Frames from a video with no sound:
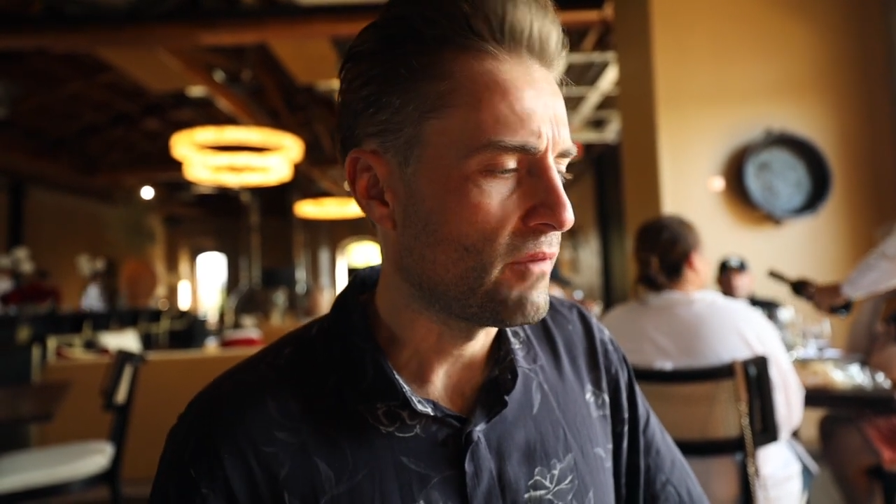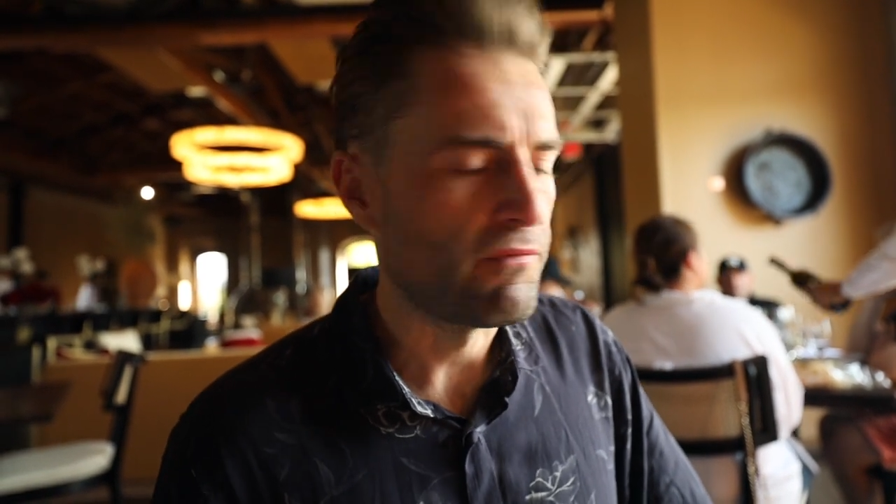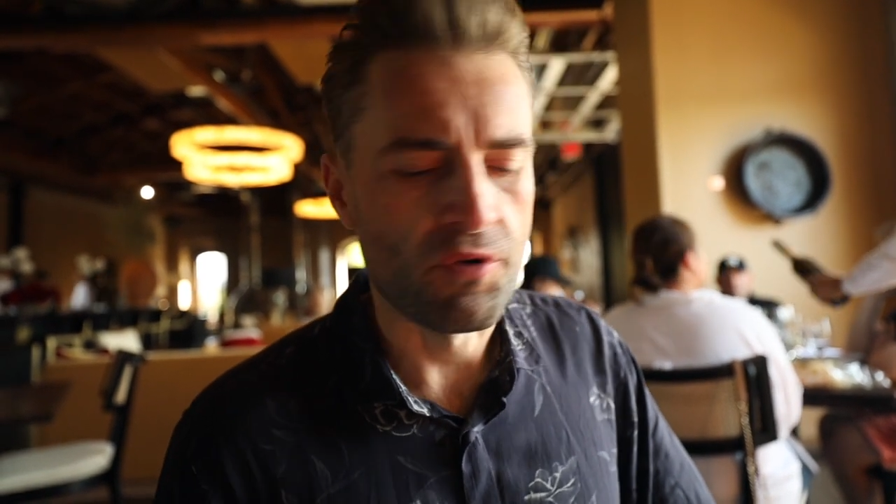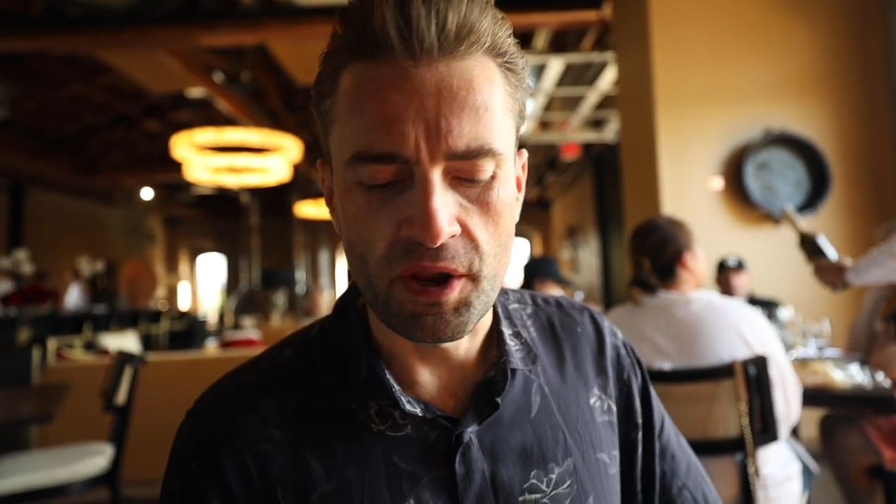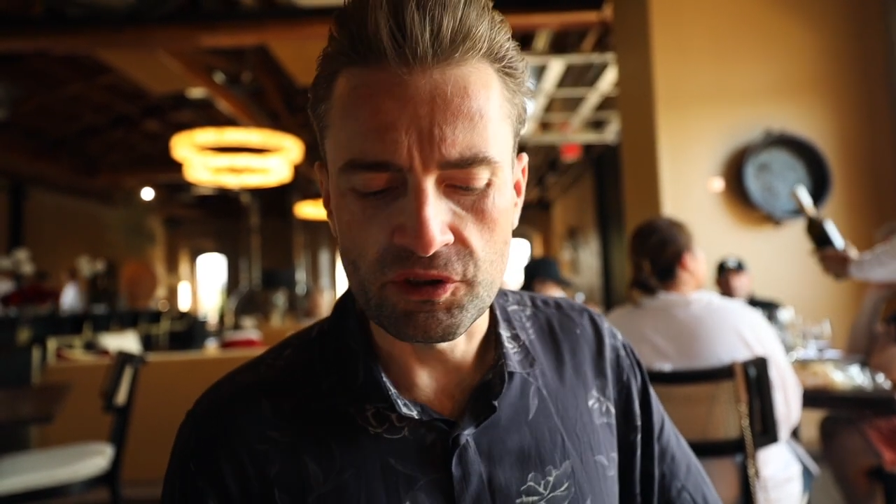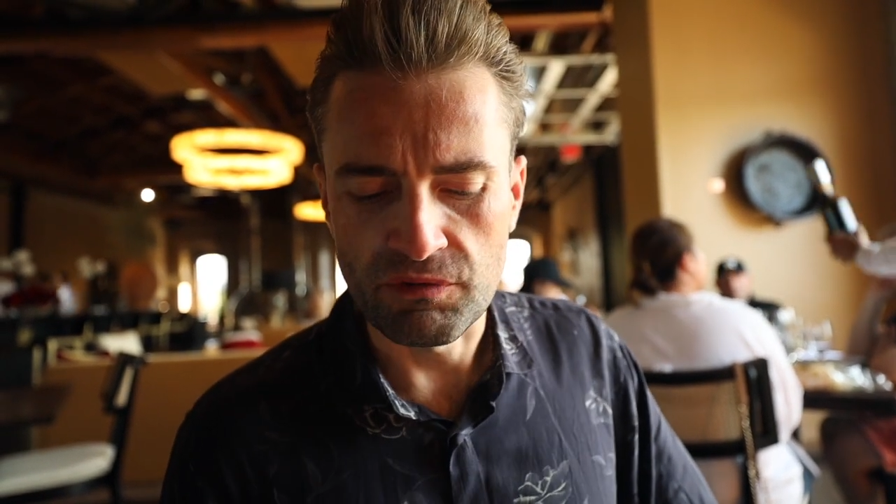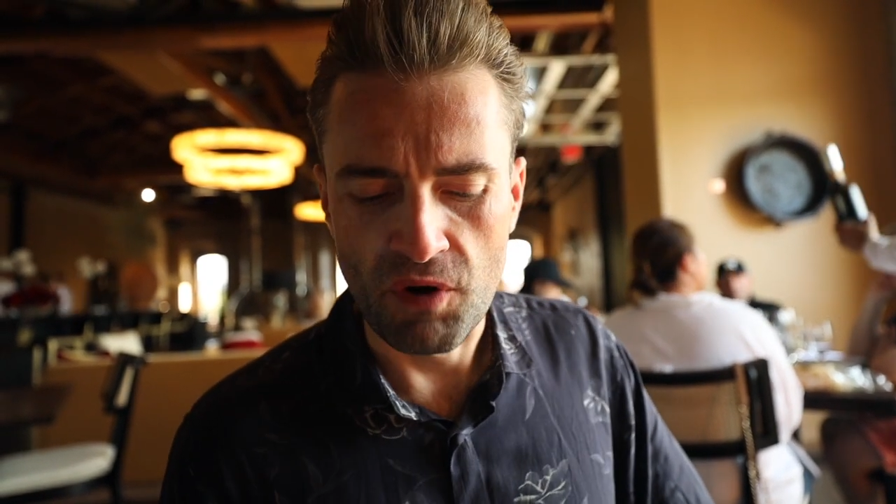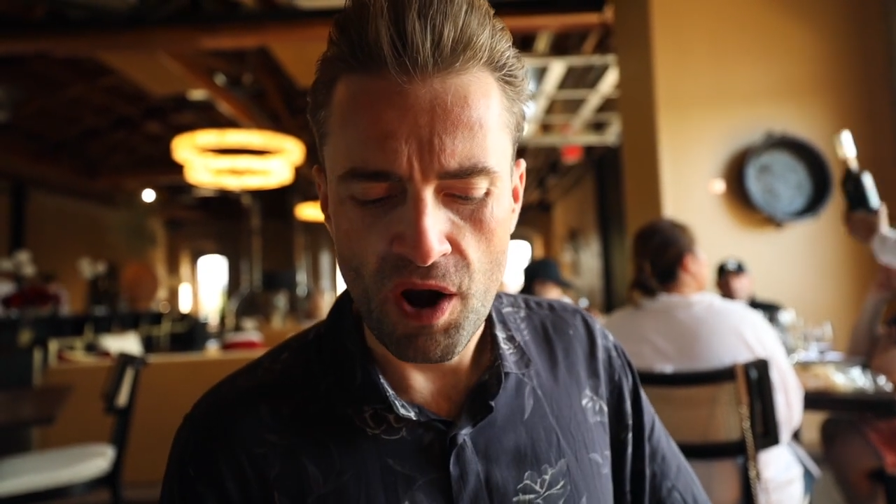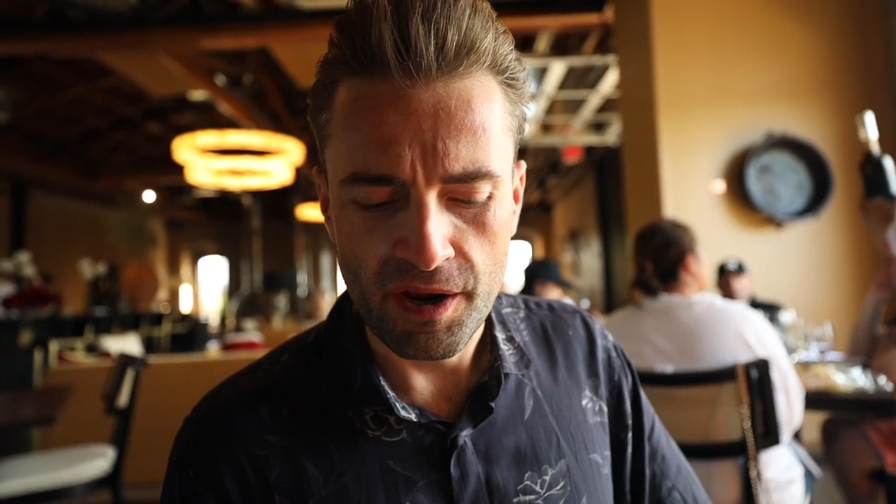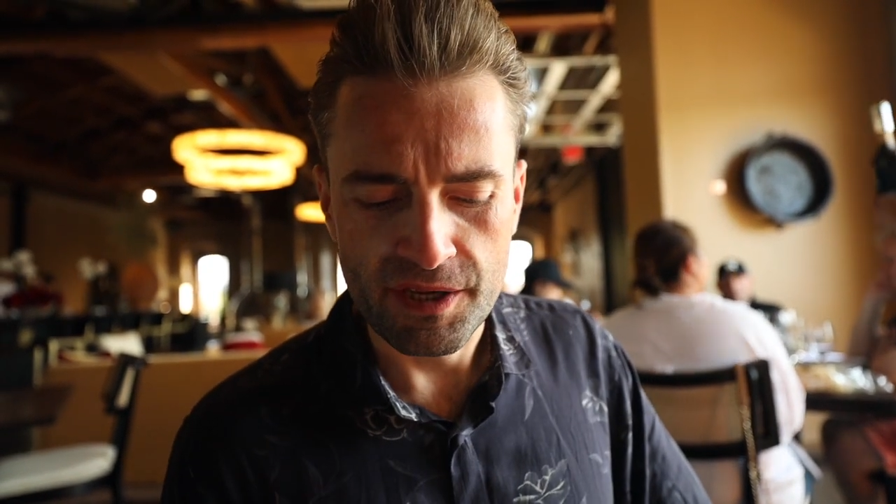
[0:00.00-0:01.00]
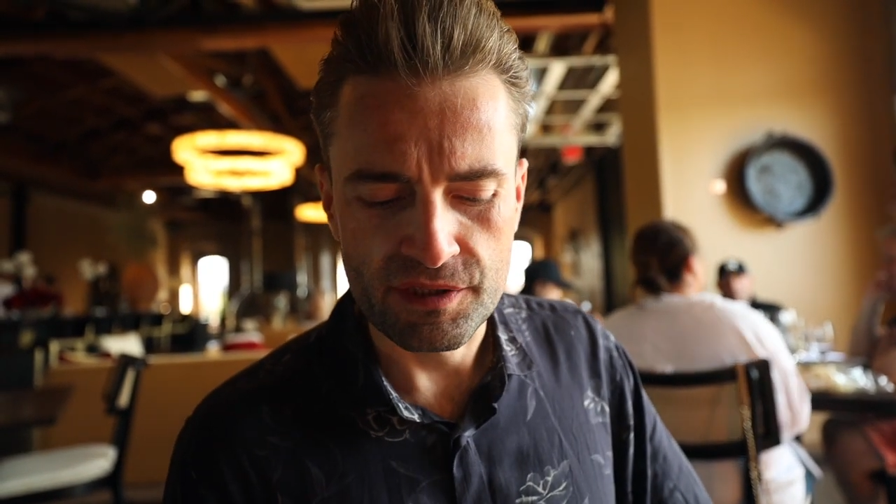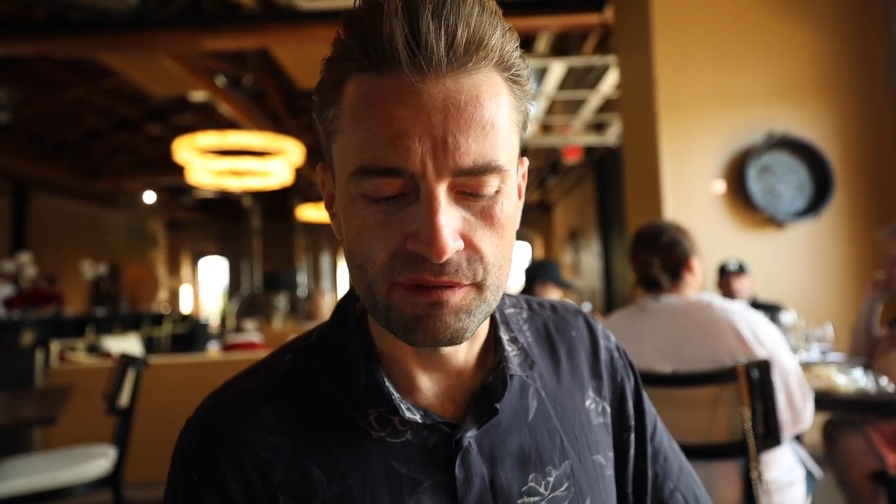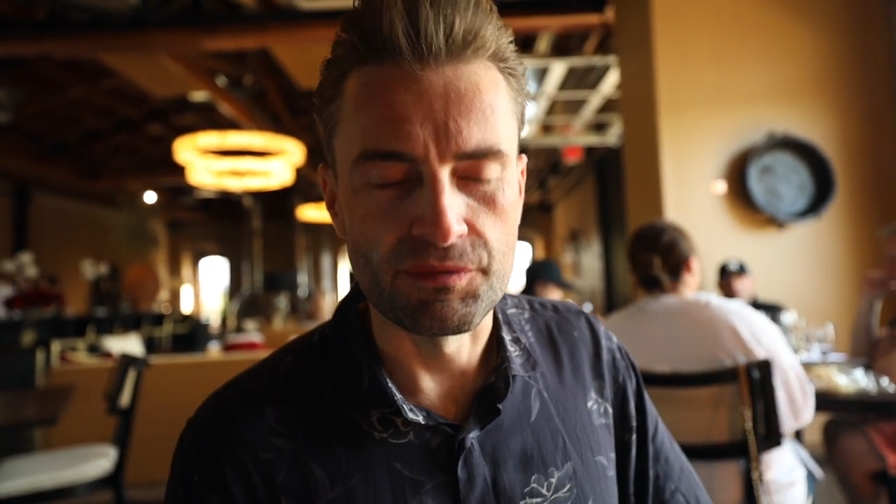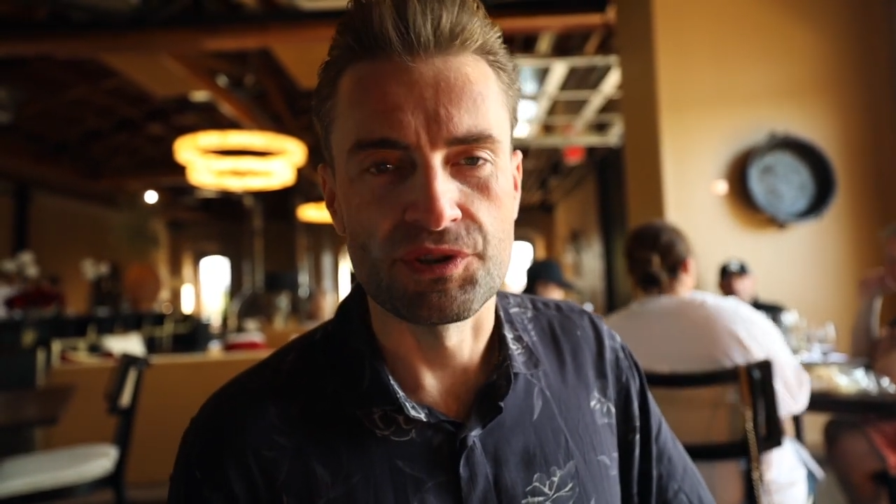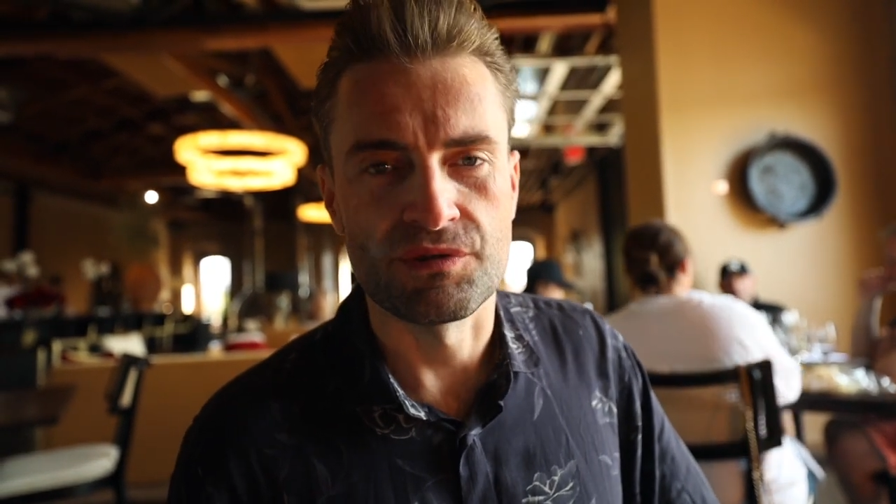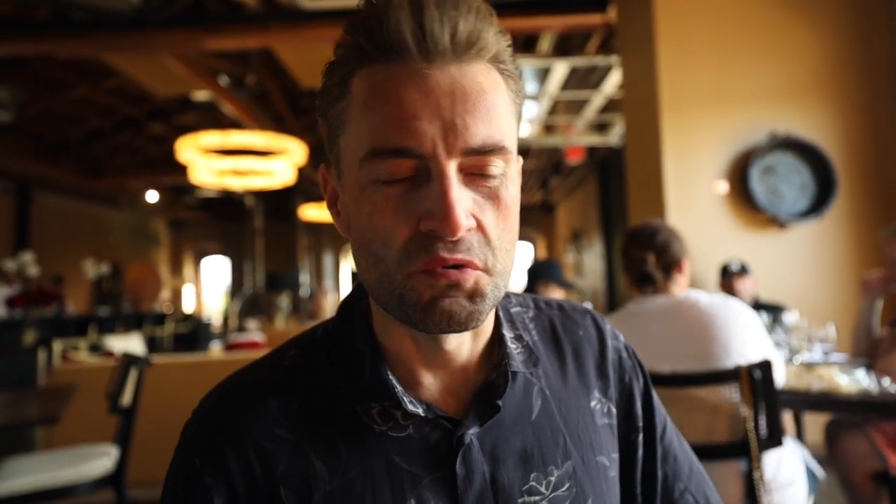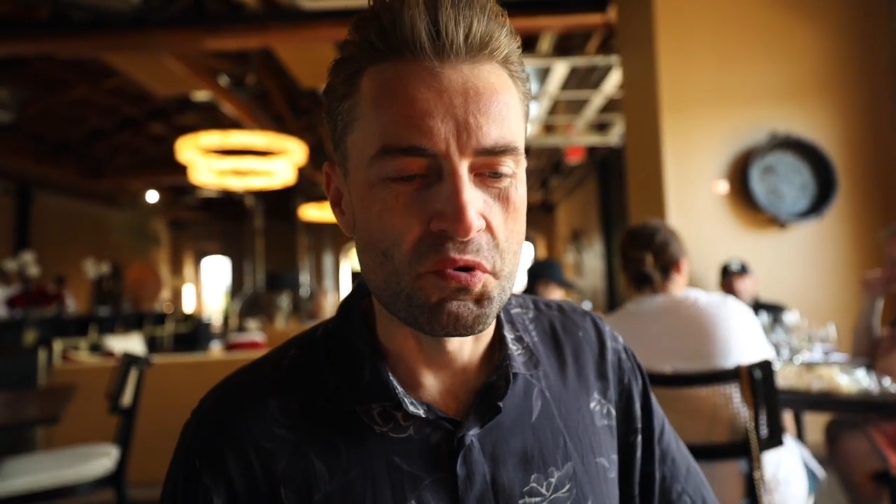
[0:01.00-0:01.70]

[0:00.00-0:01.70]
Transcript: French fries with